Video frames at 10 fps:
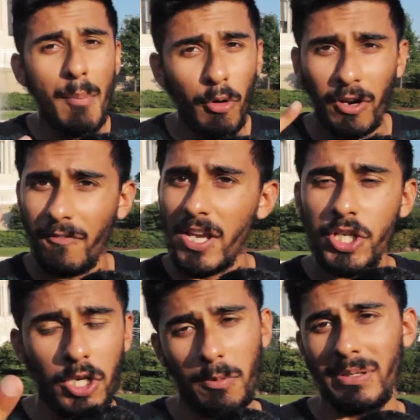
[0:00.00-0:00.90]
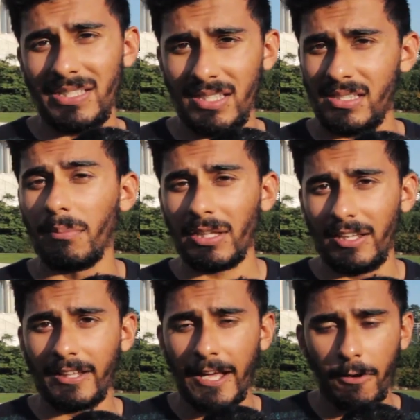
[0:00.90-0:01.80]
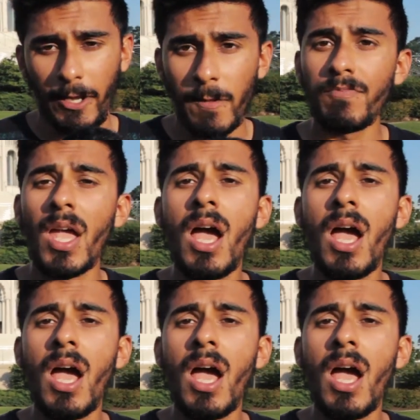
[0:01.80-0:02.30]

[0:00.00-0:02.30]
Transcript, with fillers: motivation, or business, something like that, okay?